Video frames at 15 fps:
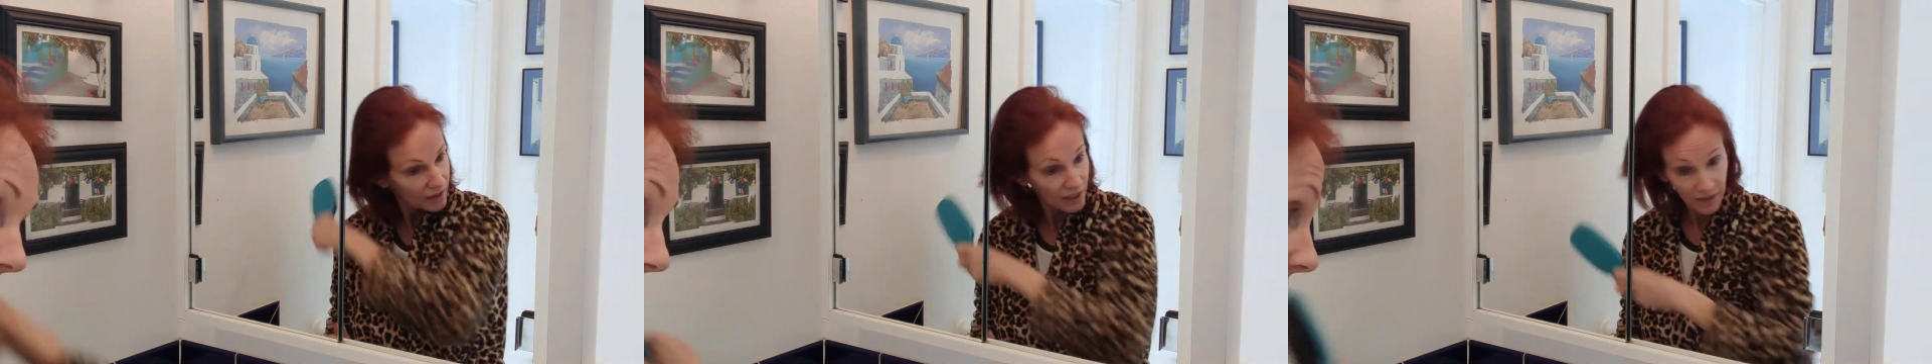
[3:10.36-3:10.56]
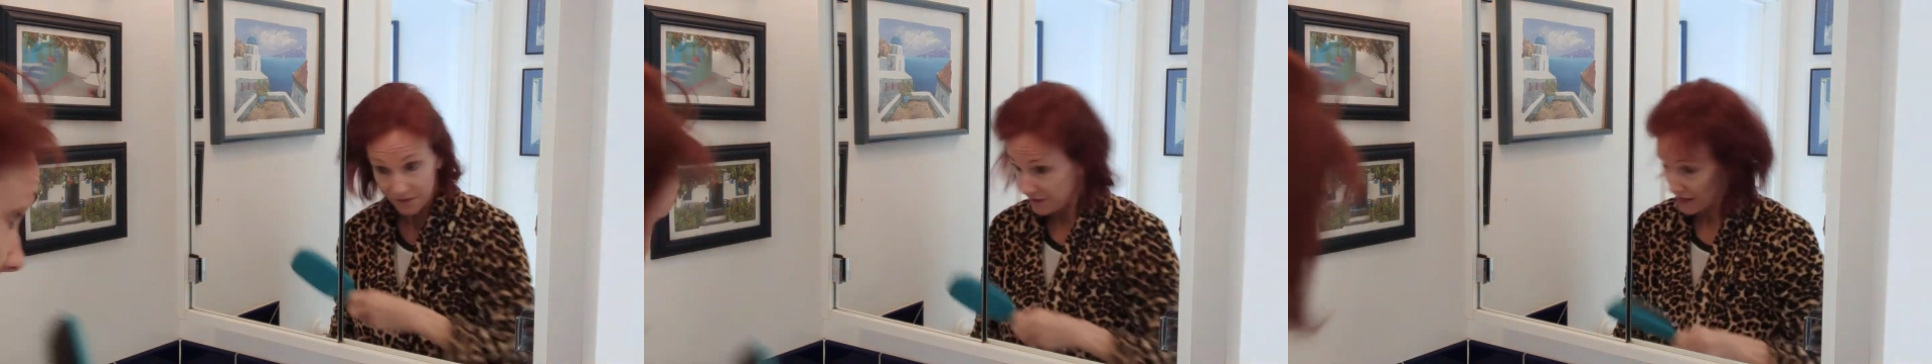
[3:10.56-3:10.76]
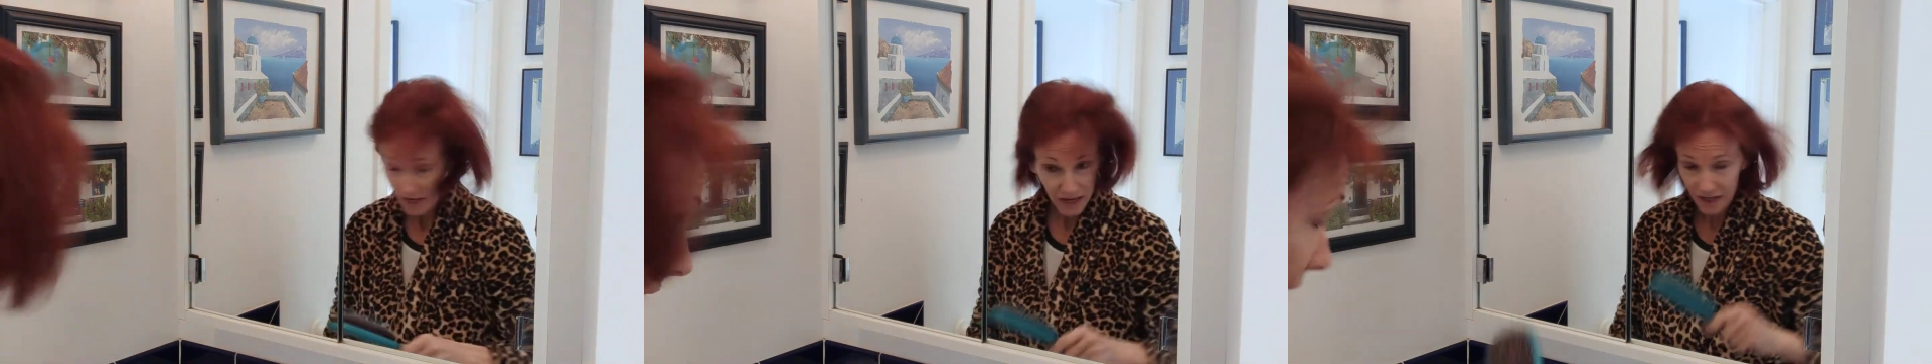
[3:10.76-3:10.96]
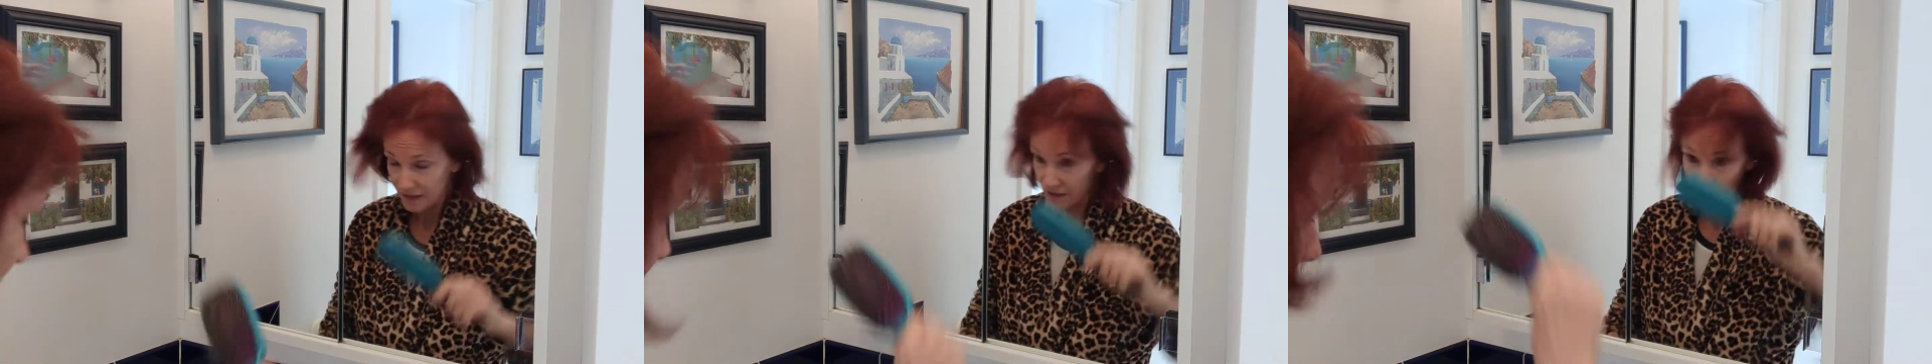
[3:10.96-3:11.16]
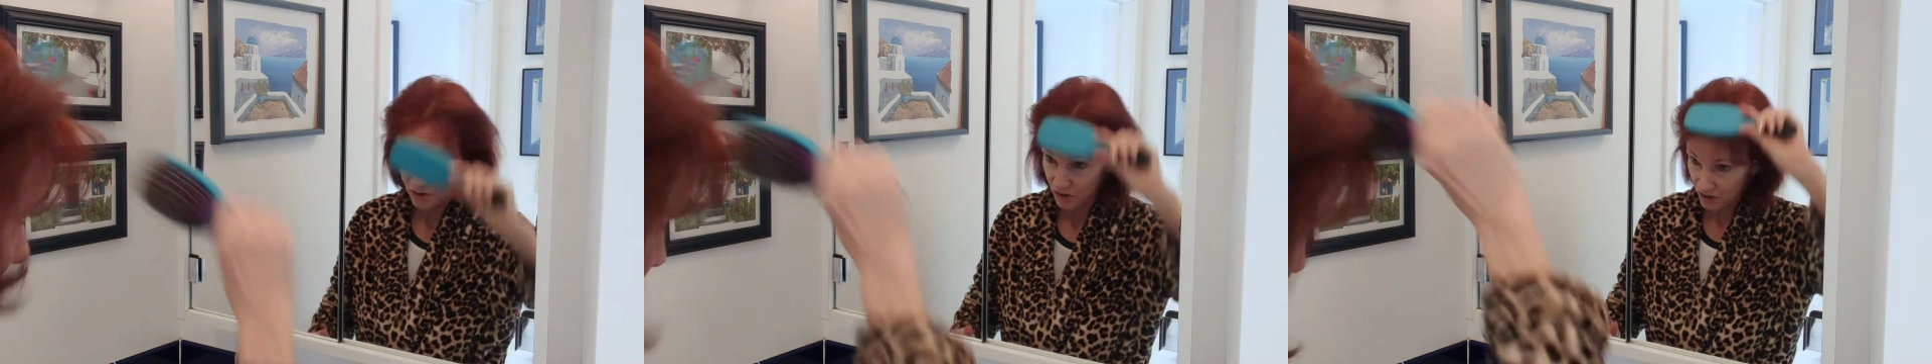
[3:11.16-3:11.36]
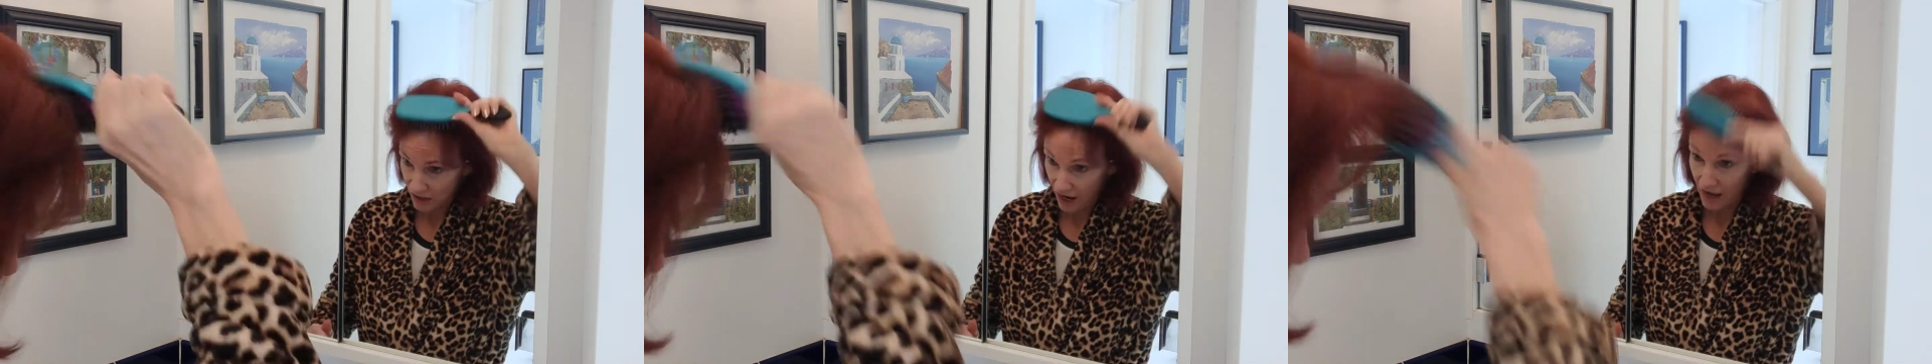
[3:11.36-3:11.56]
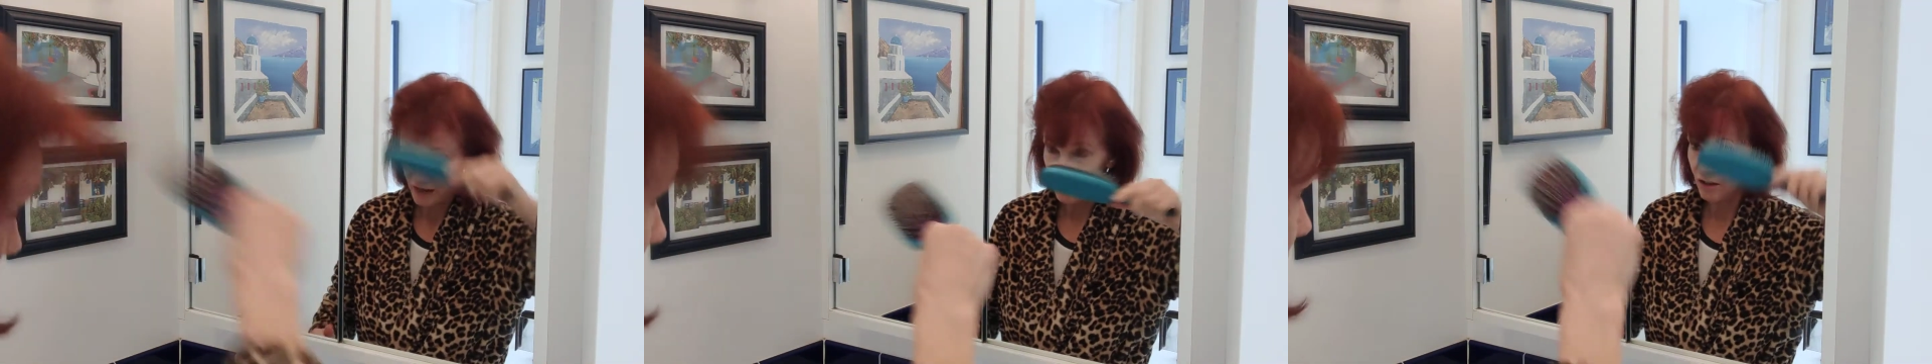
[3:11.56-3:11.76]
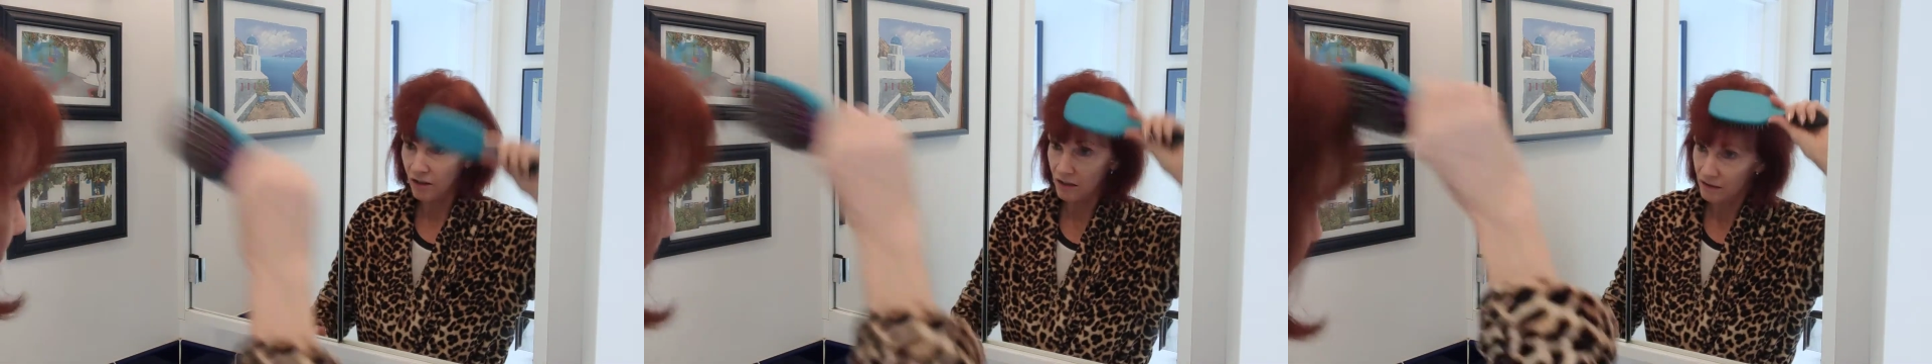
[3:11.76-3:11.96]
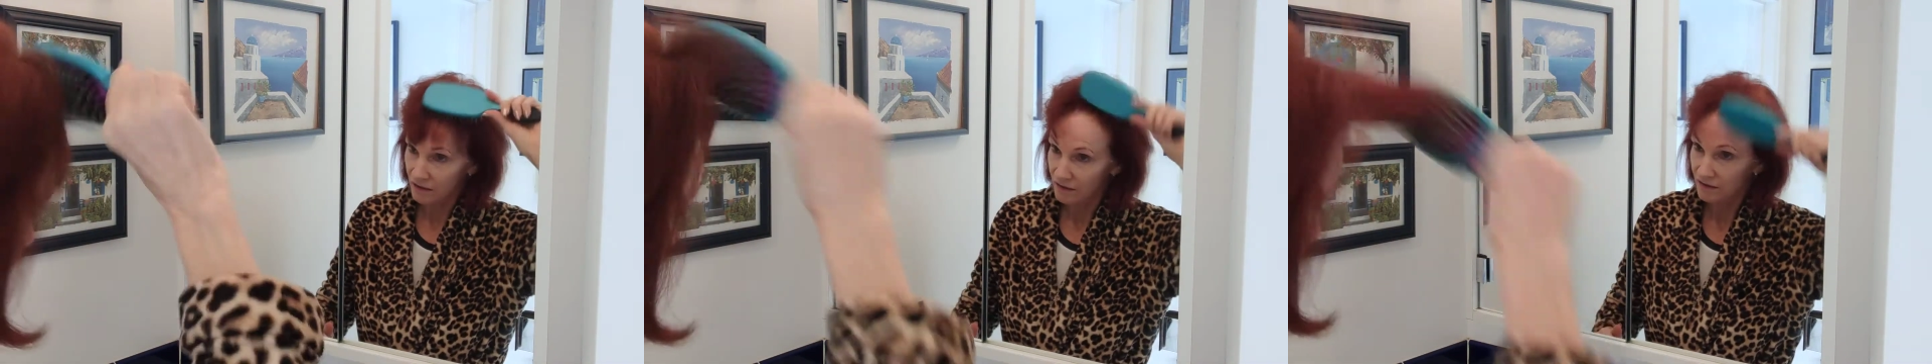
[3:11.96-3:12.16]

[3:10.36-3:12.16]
And then style.